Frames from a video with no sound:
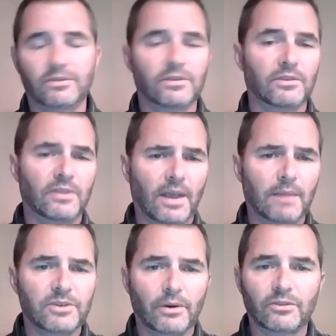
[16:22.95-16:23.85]
is the
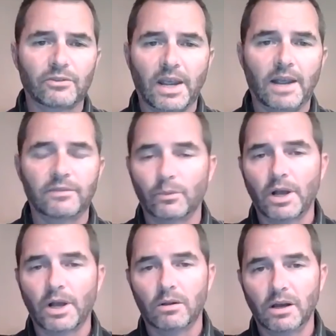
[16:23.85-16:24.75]
same Terry Scant that
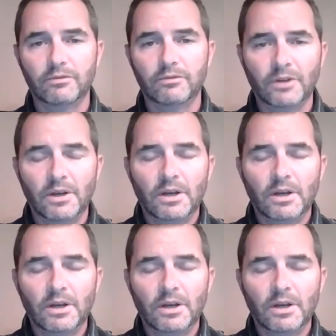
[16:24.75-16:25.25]
we all love,